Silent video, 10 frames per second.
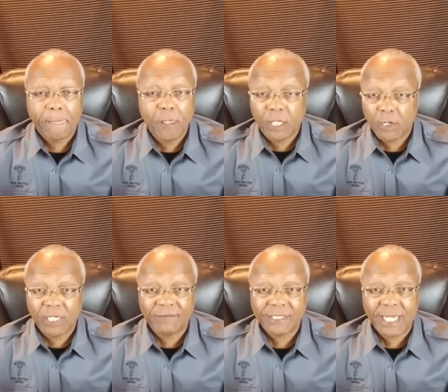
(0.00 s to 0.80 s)
You get
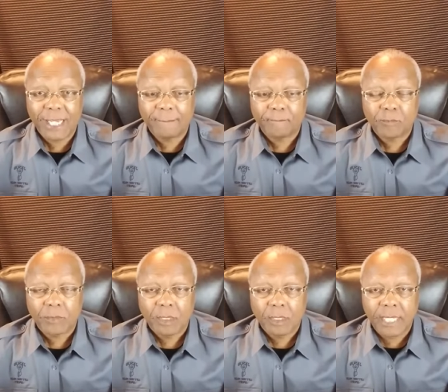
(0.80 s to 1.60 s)
hurt every time.
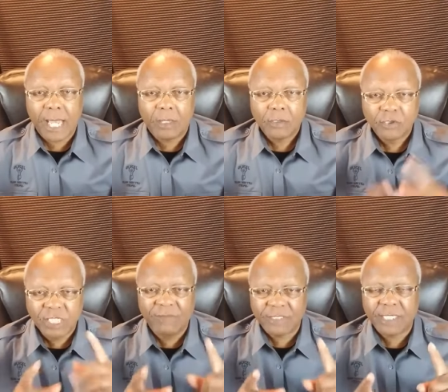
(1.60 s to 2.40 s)
Now,
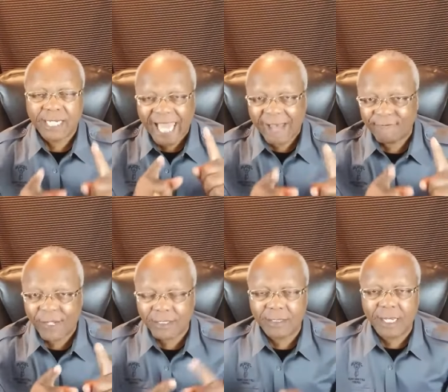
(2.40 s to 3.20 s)
Jesus said, have
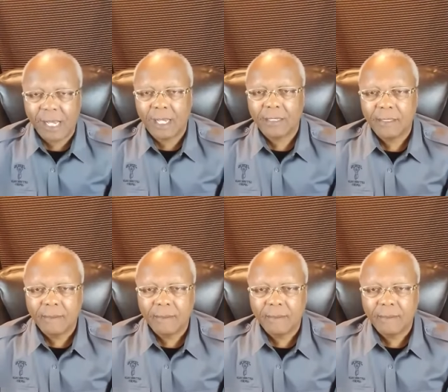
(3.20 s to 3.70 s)
faith in God.